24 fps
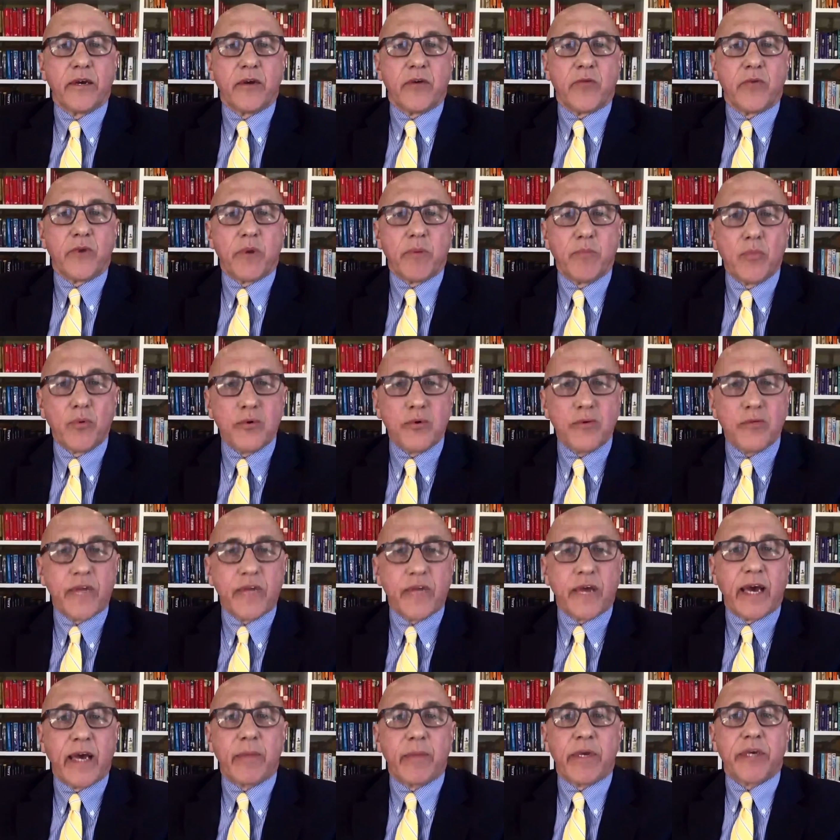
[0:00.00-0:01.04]
removed
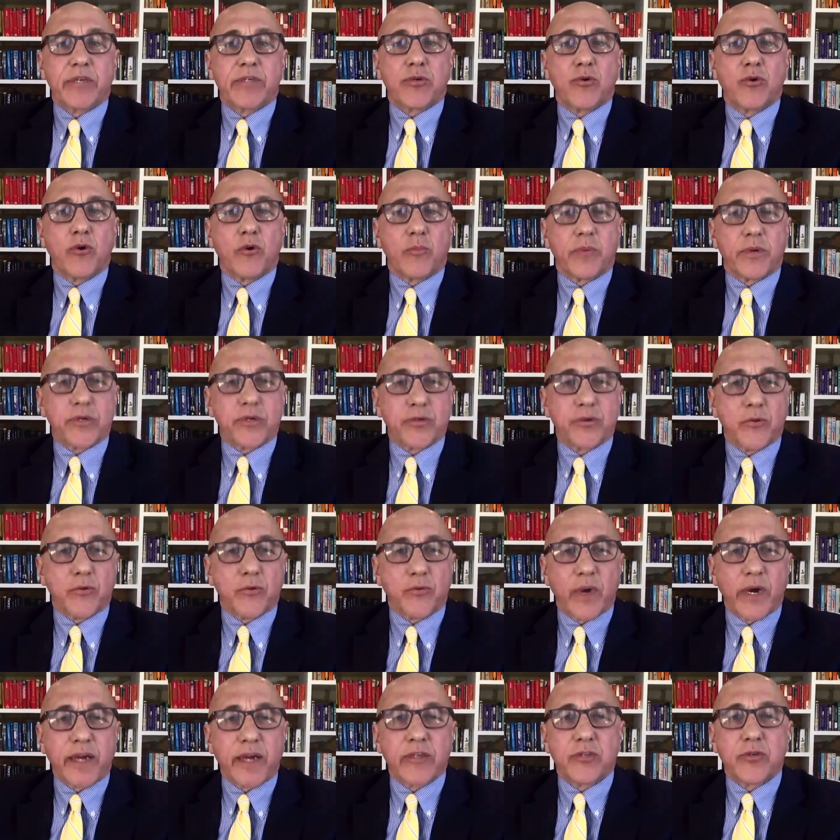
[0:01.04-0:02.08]
habeas corpus, so the
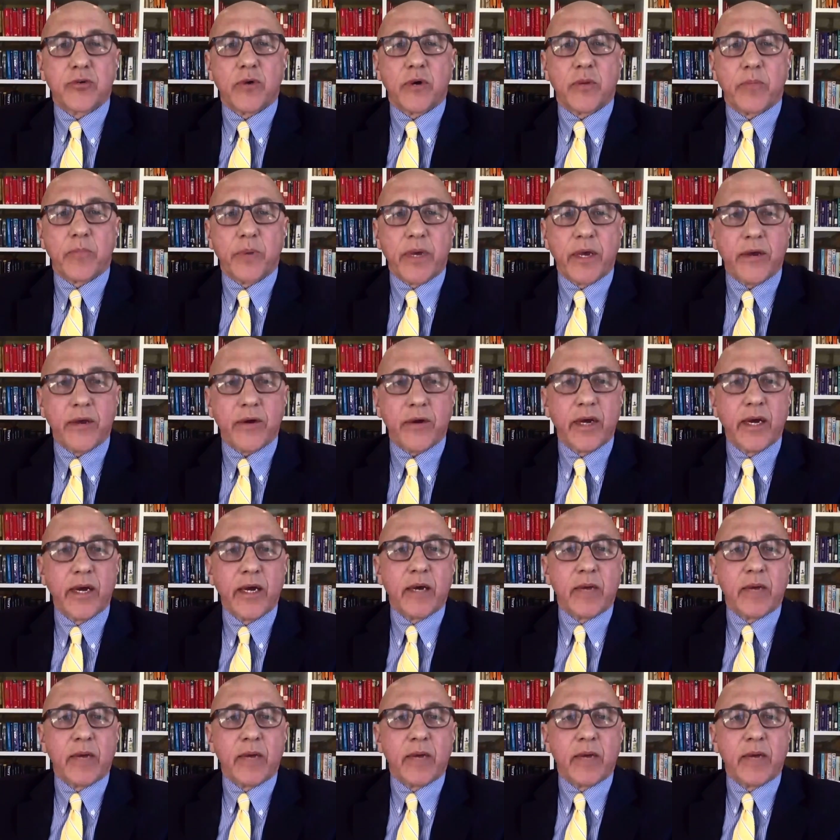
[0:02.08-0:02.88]
right to appear